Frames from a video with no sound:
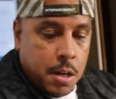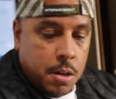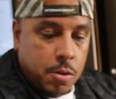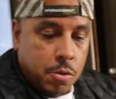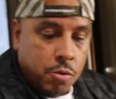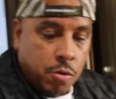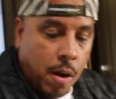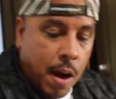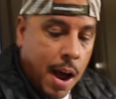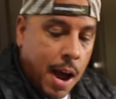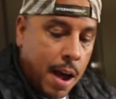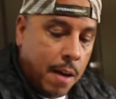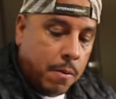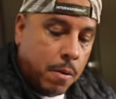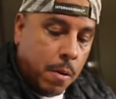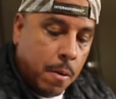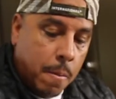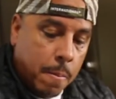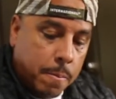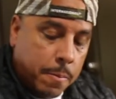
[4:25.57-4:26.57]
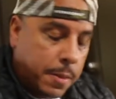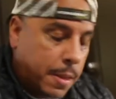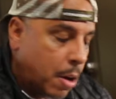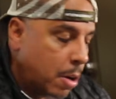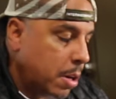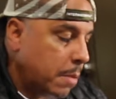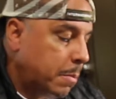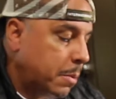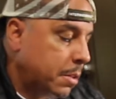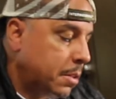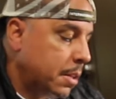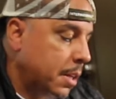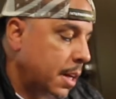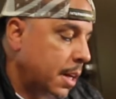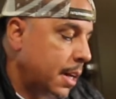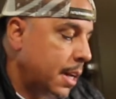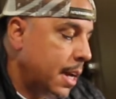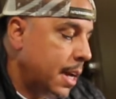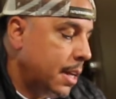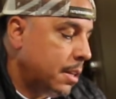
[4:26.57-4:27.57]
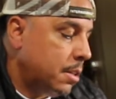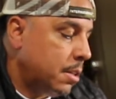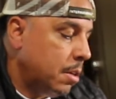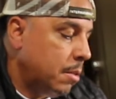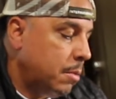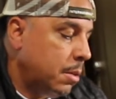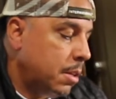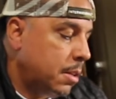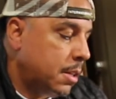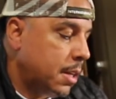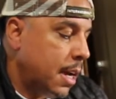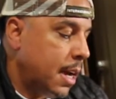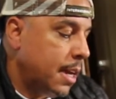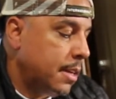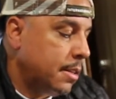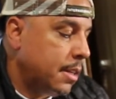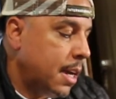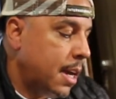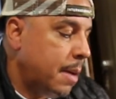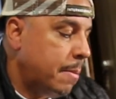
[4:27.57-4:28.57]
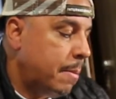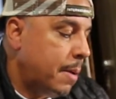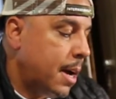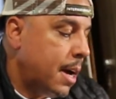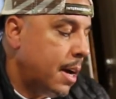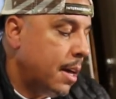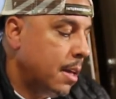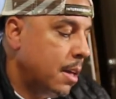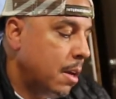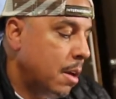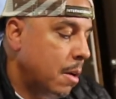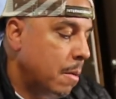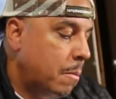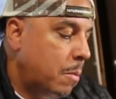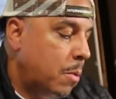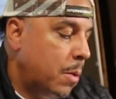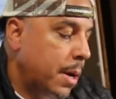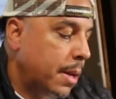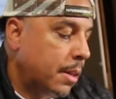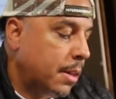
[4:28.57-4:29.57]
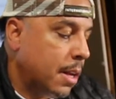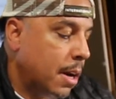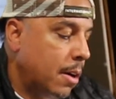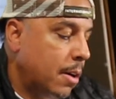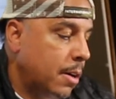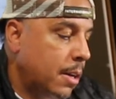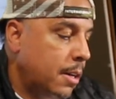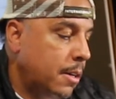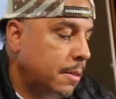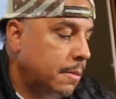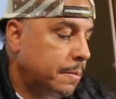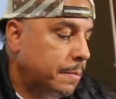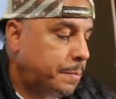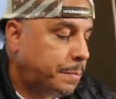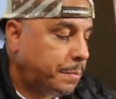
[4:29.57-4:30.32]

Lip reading: driver 30% of that, so we times that by 0.30.